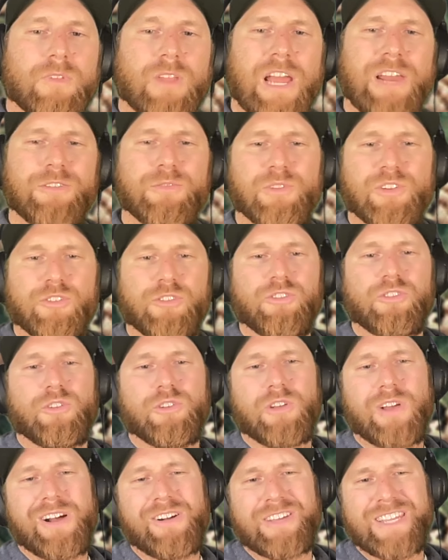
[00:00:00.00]
I just want to show
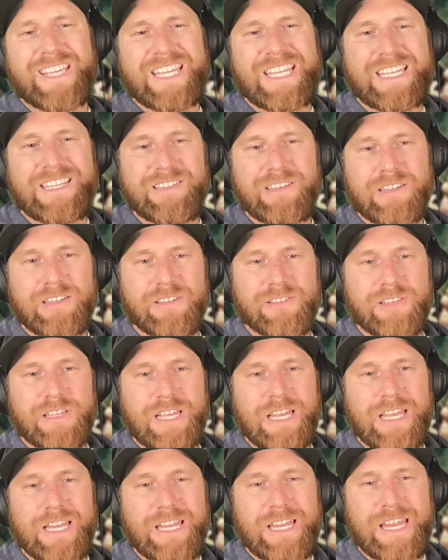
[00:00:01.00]
you how easy it is
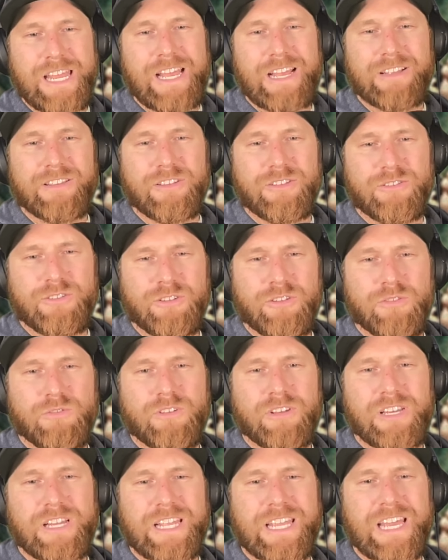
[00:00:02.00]
to connect to
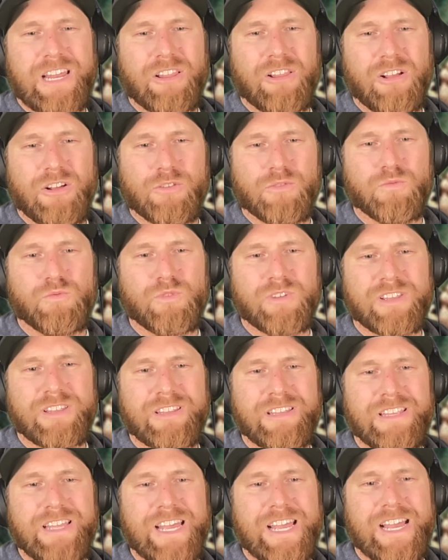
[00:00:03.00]
Unity Catalog with
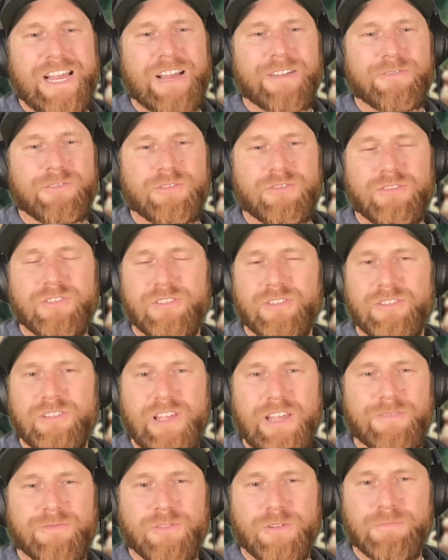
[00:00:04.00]
Daft. You just
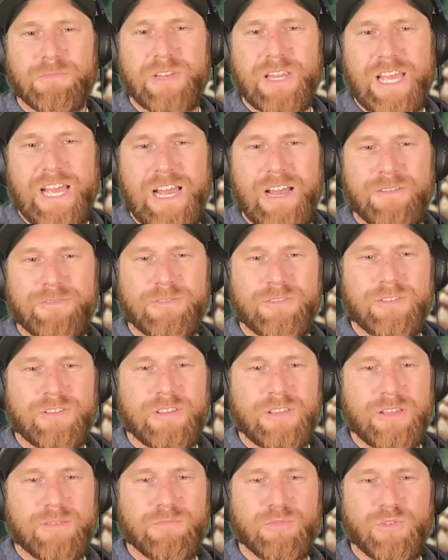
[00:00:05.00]
say from Daft,
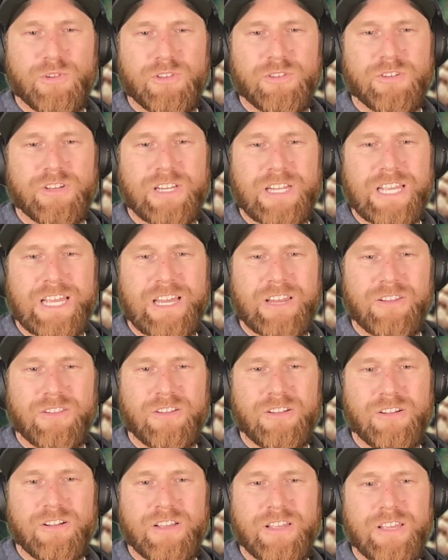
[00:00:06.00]
import Unity
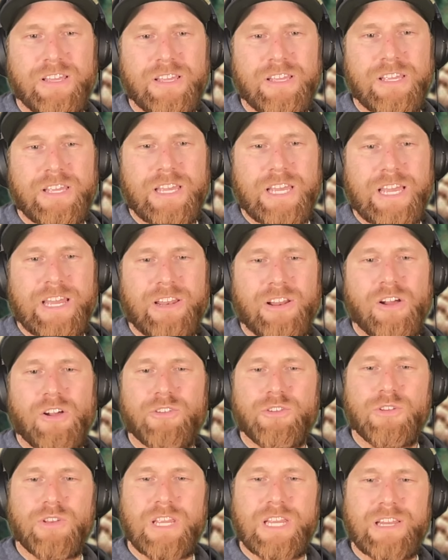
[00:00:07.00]
Catalog, and
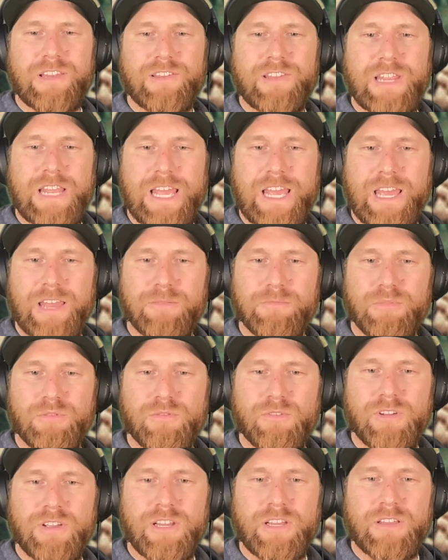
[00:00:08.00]
all you need is the
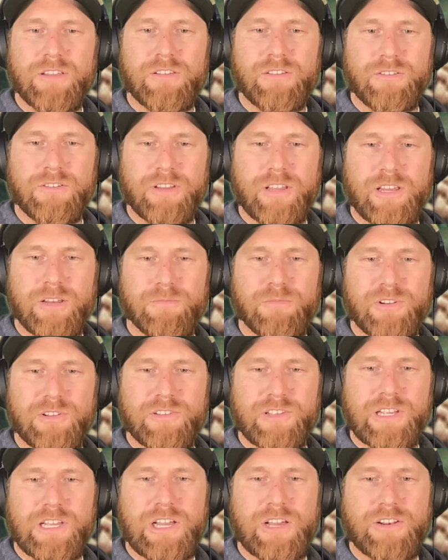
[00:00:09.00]
endpoint, your
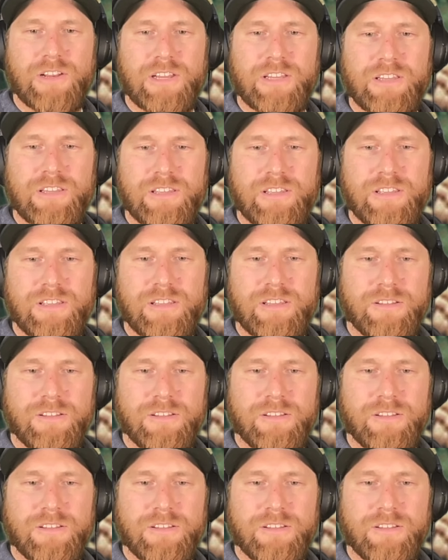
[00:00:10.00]
Databricks account ID.